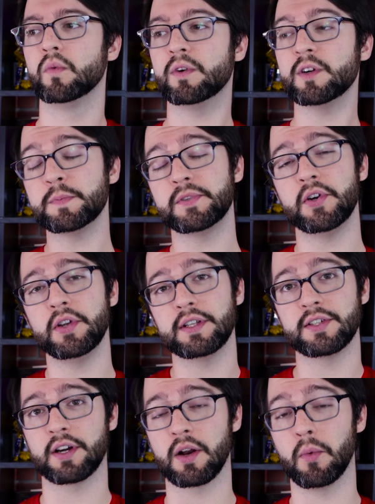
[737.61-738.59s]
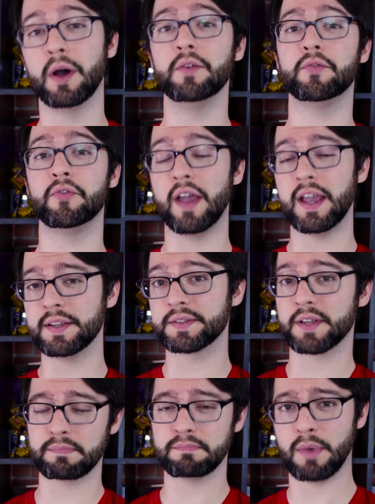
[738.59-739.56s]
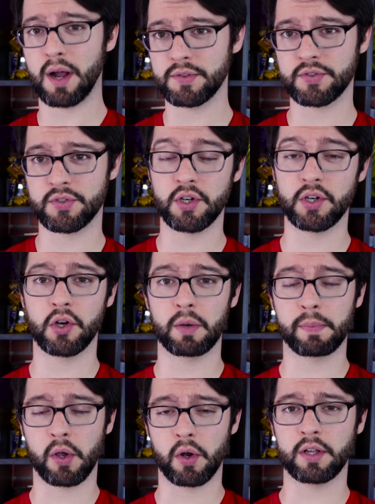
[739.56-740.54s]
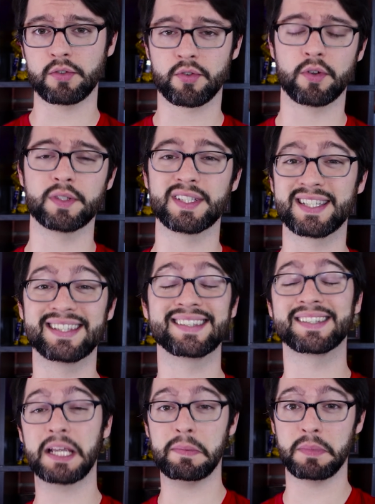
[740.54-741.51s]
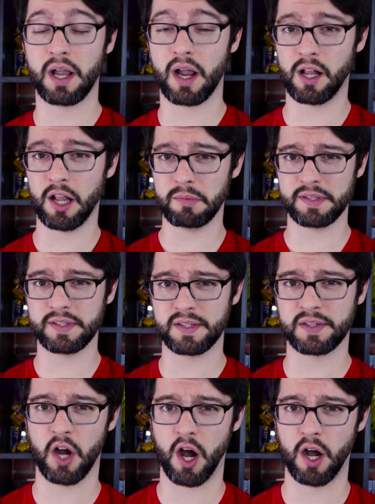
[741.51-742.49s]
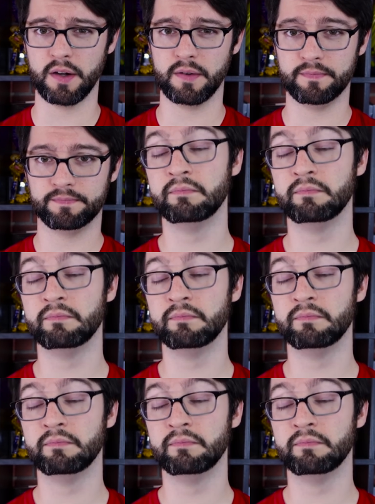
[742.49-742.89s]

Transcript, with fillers: Once per turn, you can target one face-up monster your opponent controls that's in the same column as this card.